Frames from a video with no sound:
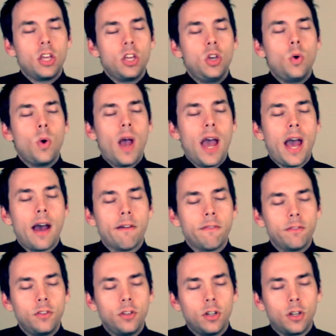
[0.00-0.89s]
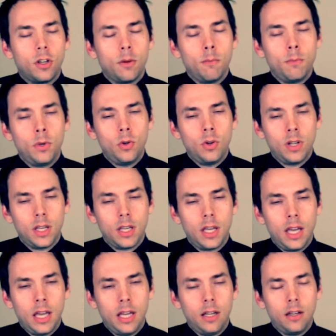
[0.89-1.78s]
You have to
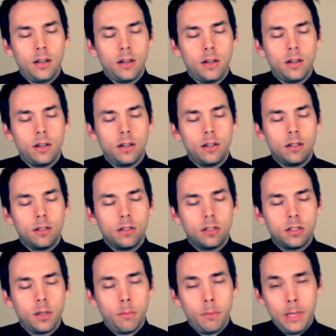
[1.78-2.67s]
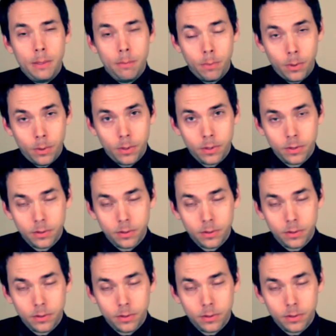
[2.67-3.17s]
communicate to people.